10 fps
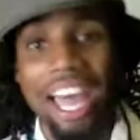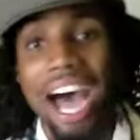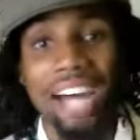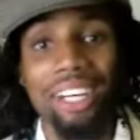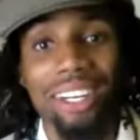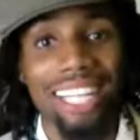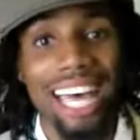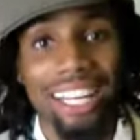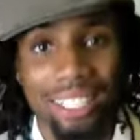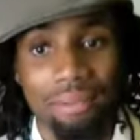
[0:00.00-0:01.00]
I know a lot
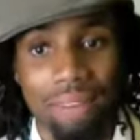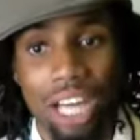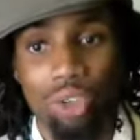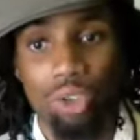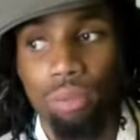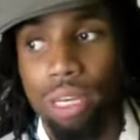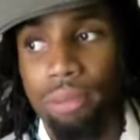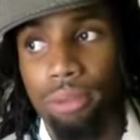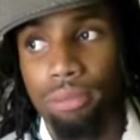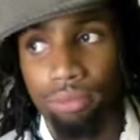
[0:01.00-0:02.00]
of dumb natural
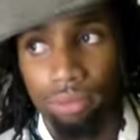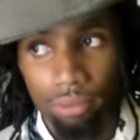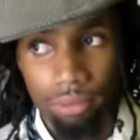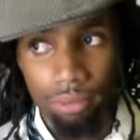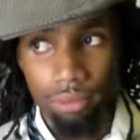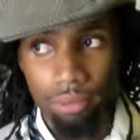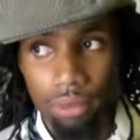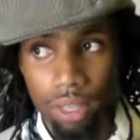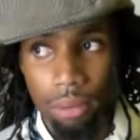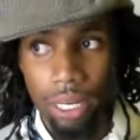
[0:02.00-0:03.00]
people.
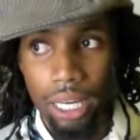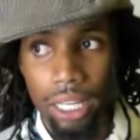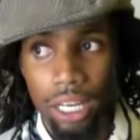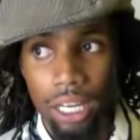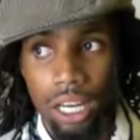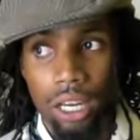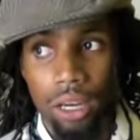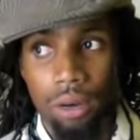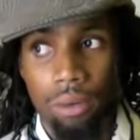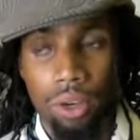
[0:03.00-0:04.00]
But
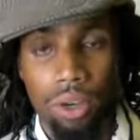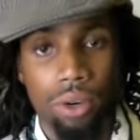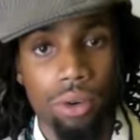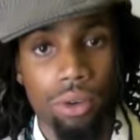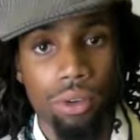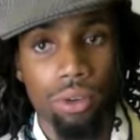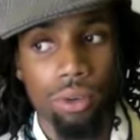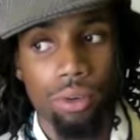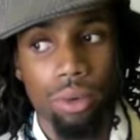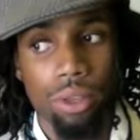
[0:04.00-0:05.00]
when you're, you know,
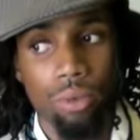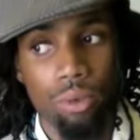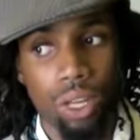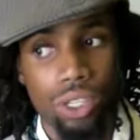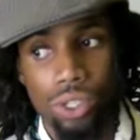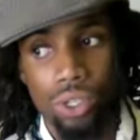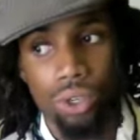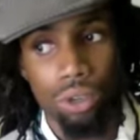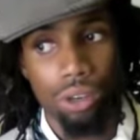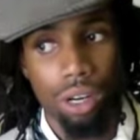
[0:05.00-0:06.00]
when once
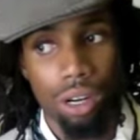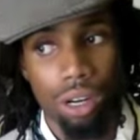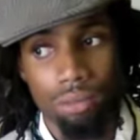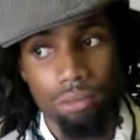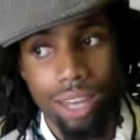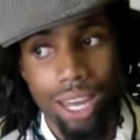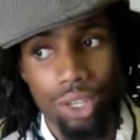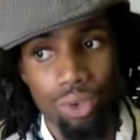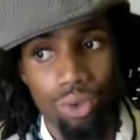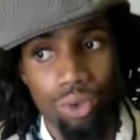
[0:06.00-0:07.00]
your um
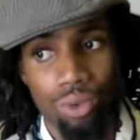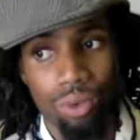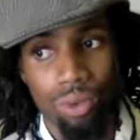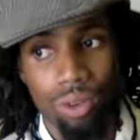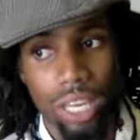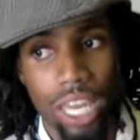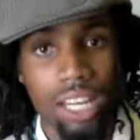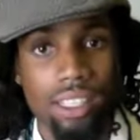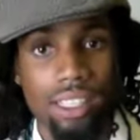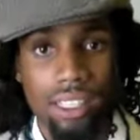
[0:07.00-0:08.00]
natural
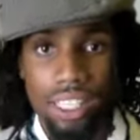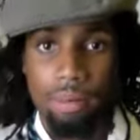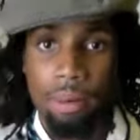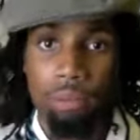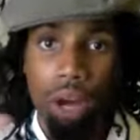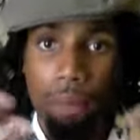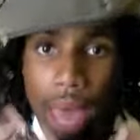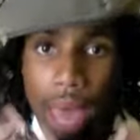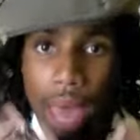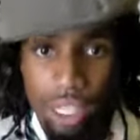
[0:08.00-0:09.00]
innocence has been brought
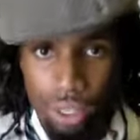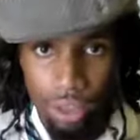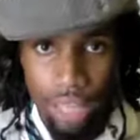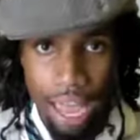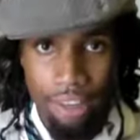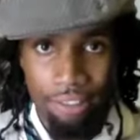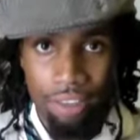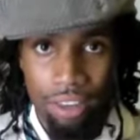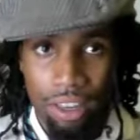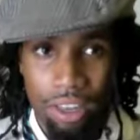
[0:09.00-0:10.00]
back into your life,
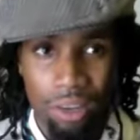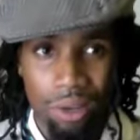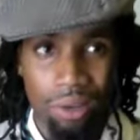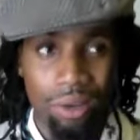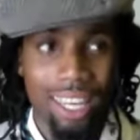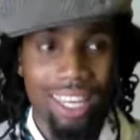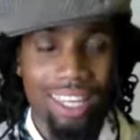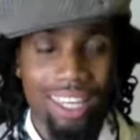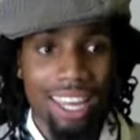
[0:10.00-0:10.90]
you know, and